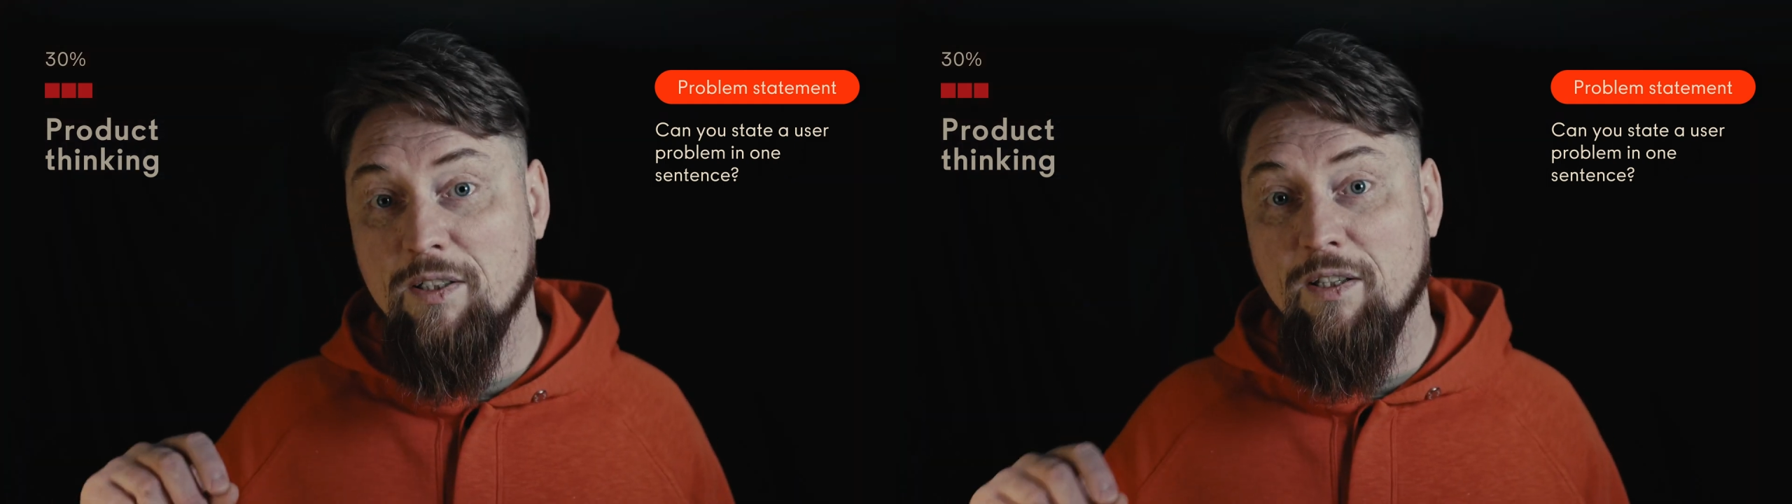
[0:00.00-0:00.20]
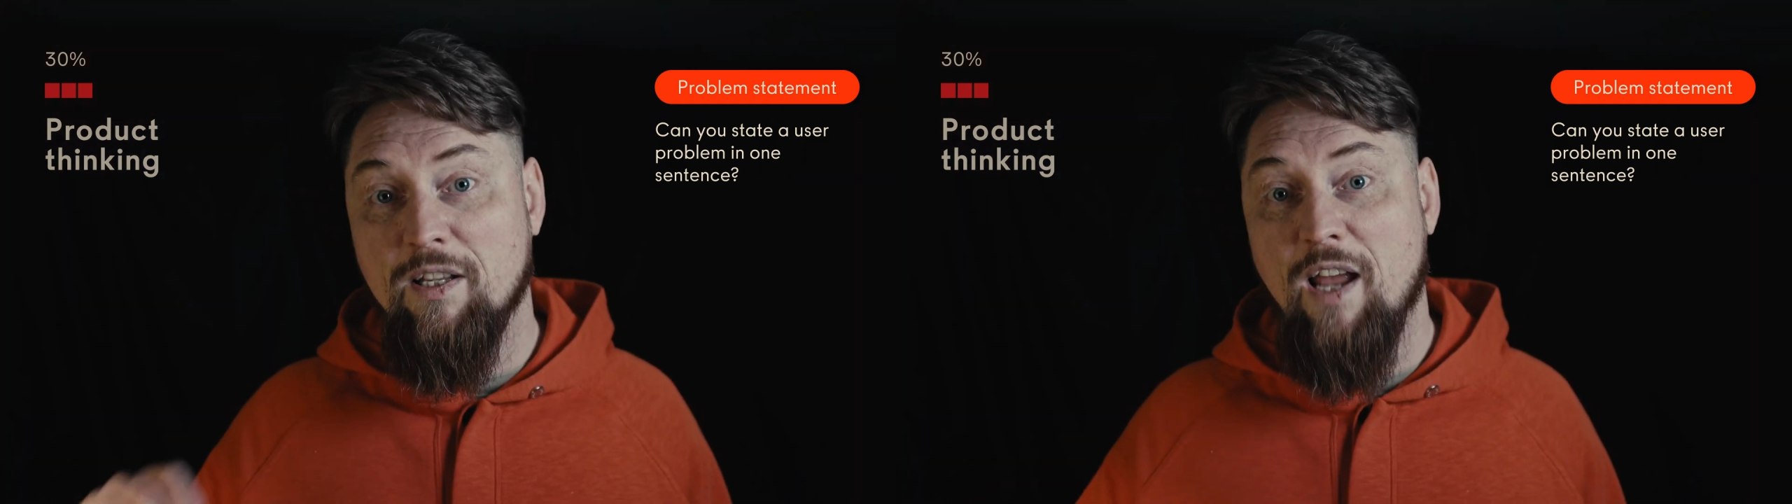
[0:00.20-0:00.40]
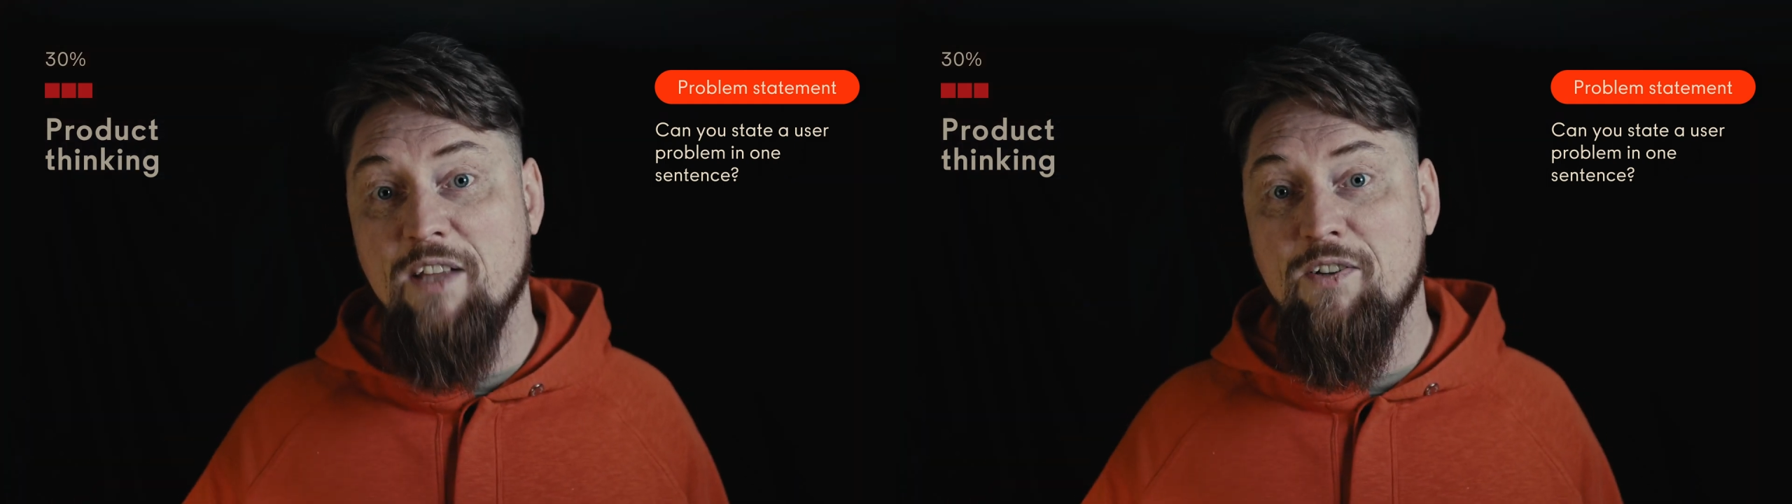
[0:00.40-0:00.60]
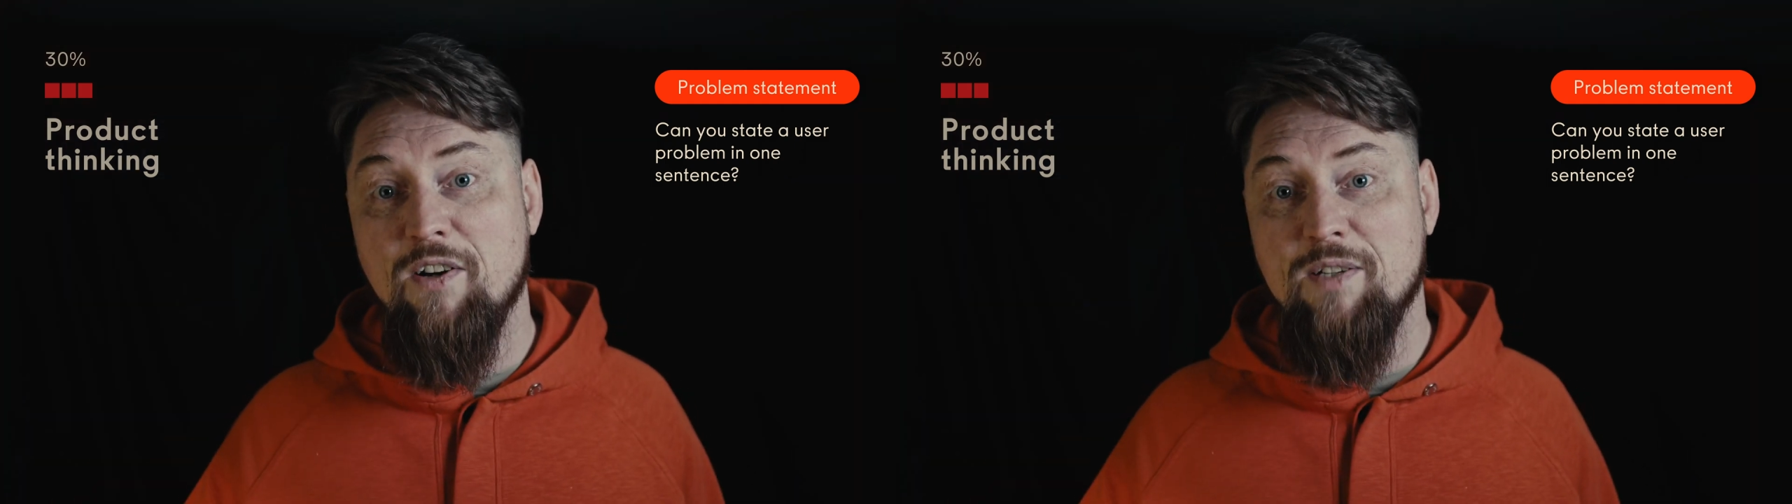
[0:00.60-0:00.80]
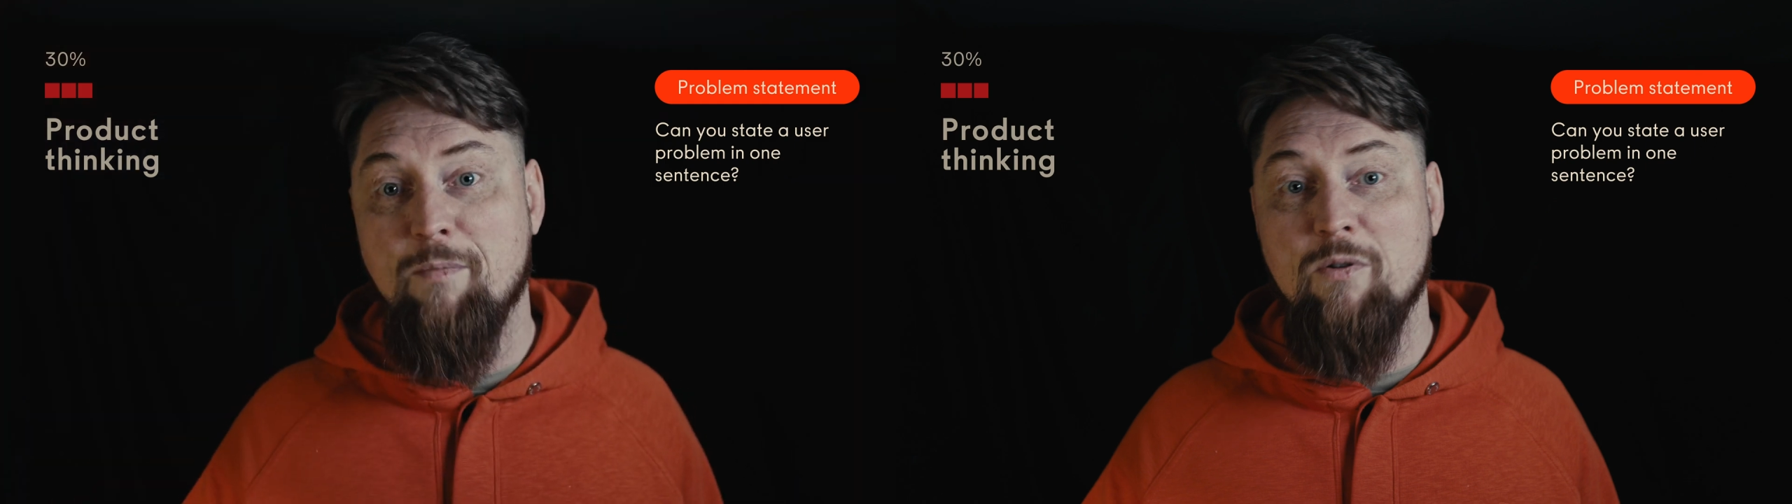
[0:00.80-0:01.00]
the answer
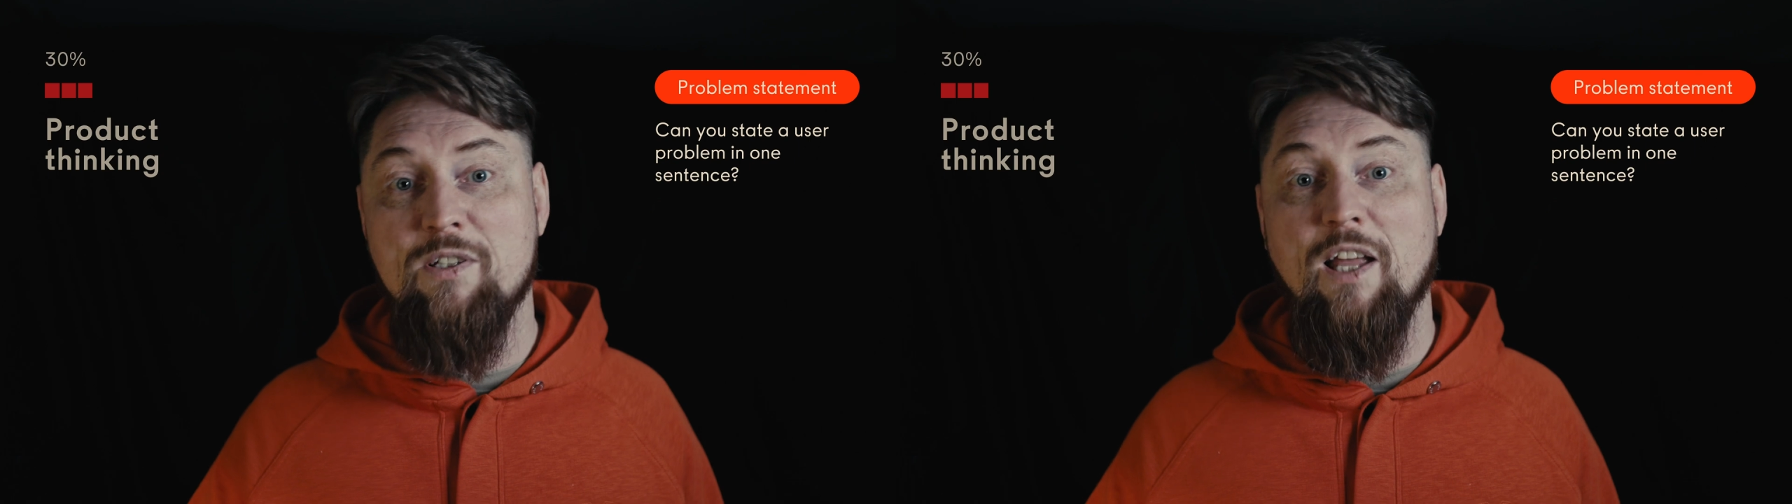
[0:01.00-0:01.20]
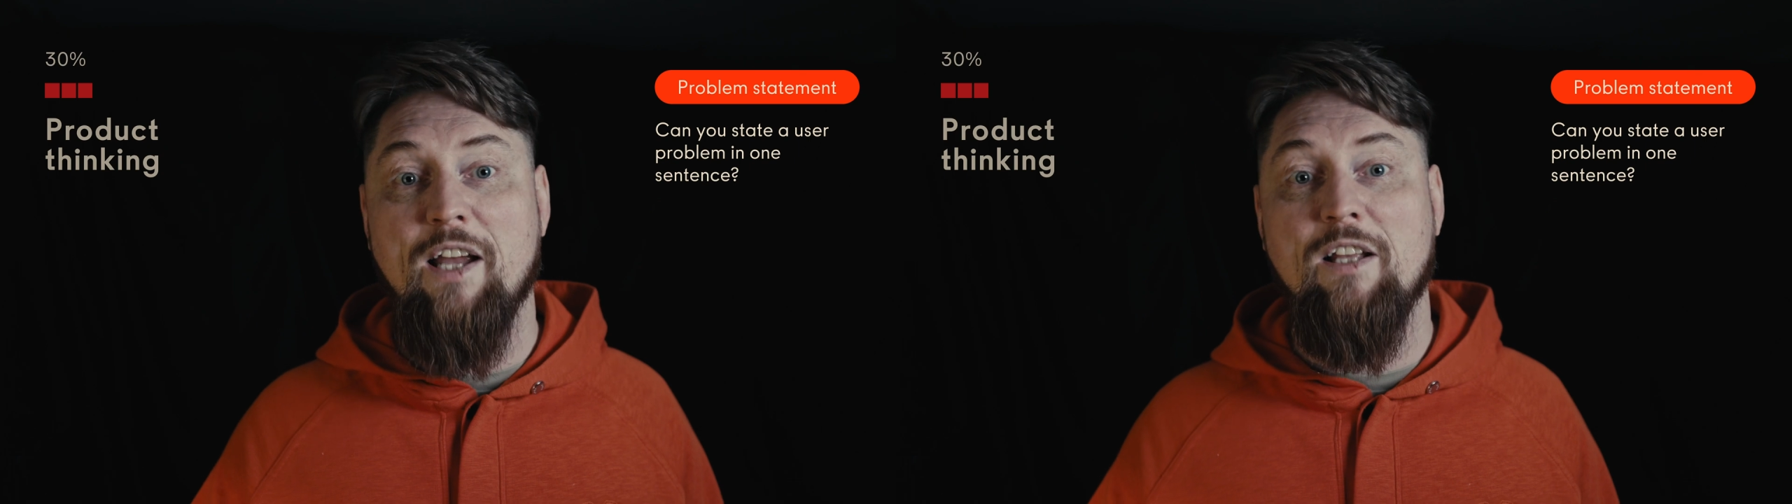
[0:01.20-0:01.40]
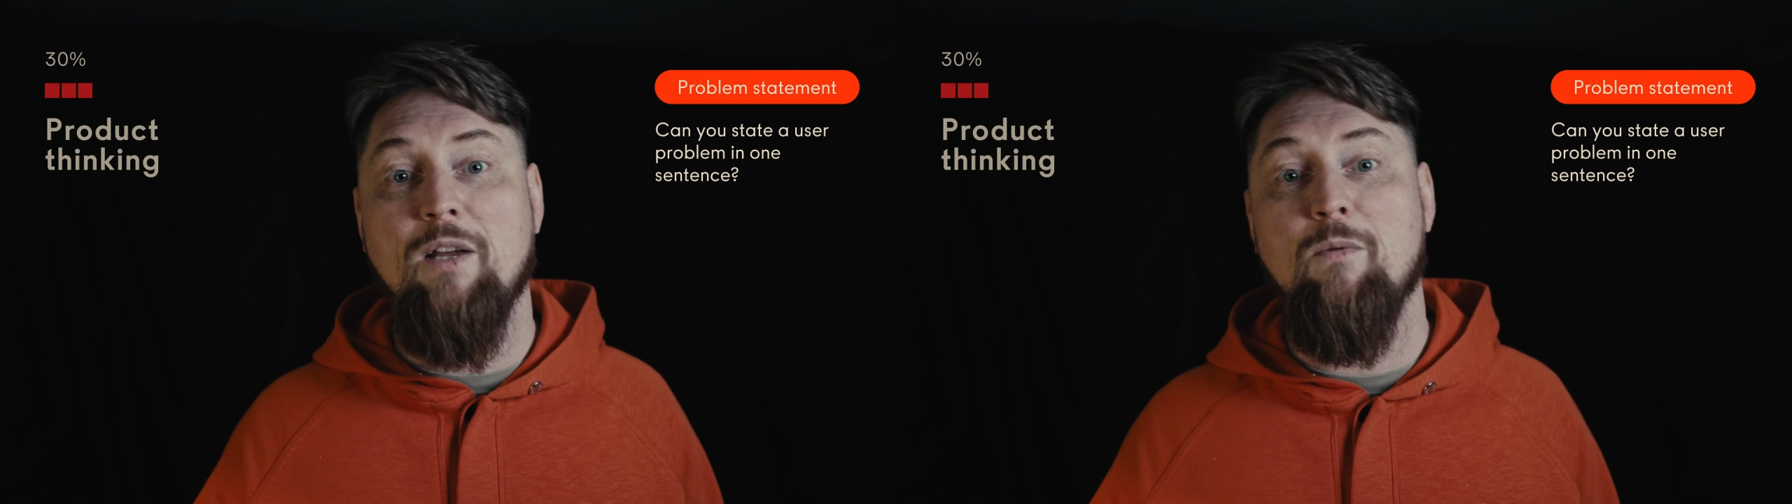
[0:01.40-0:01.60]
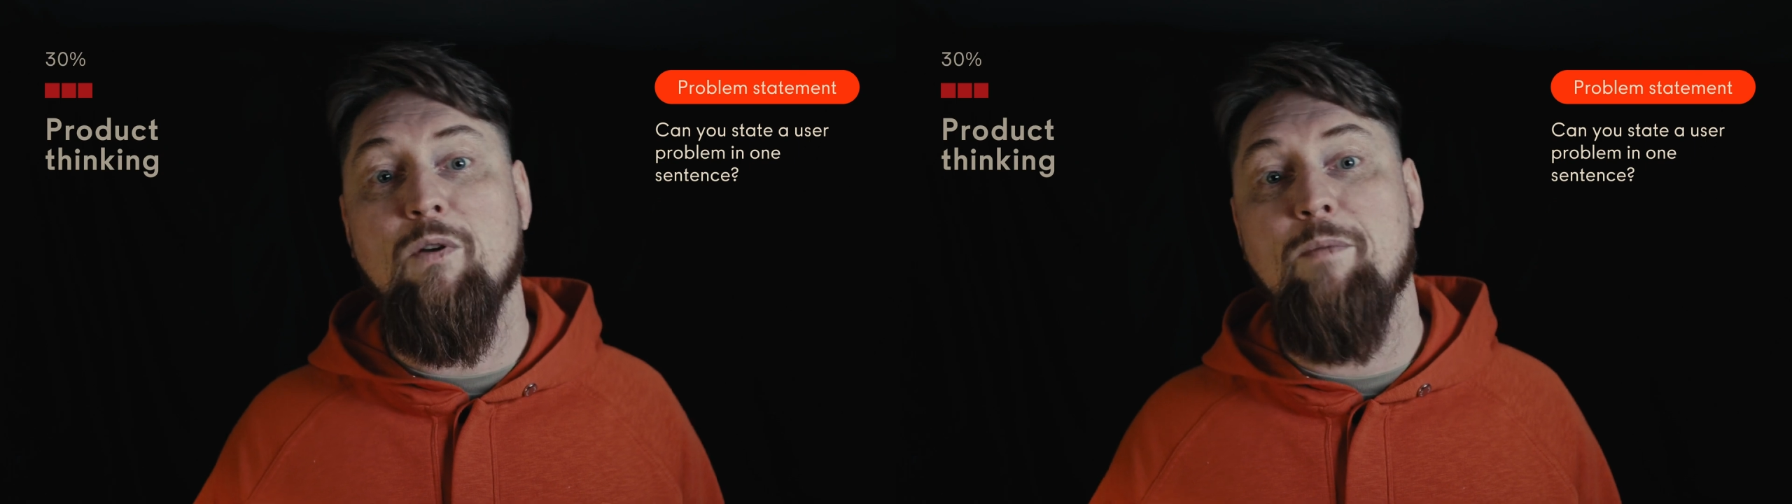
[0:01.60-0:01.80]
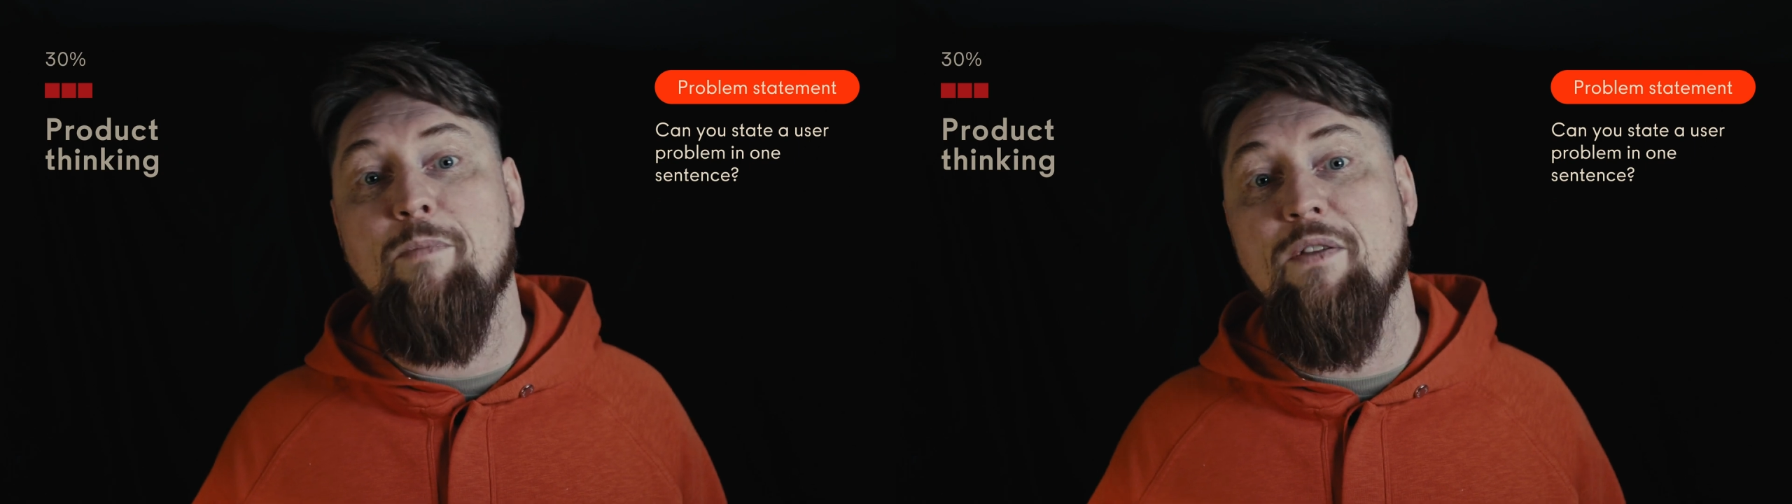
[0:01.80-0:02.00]
is most likely
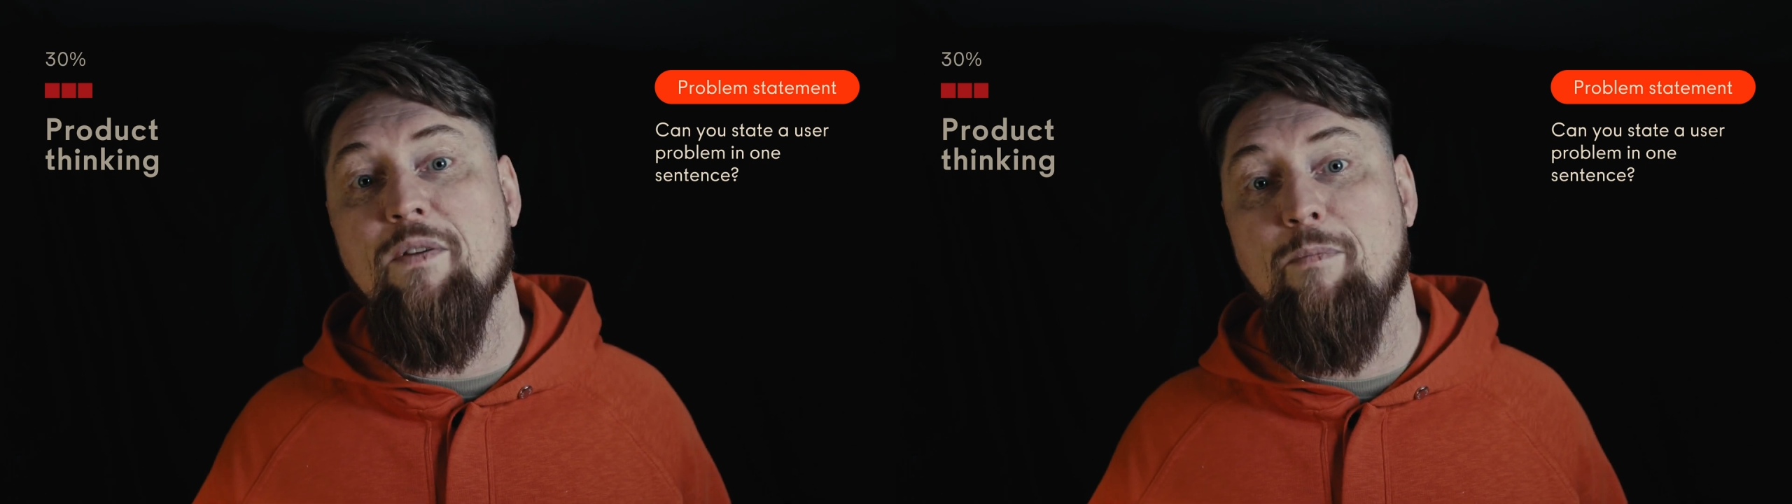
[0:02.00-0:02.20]
would be the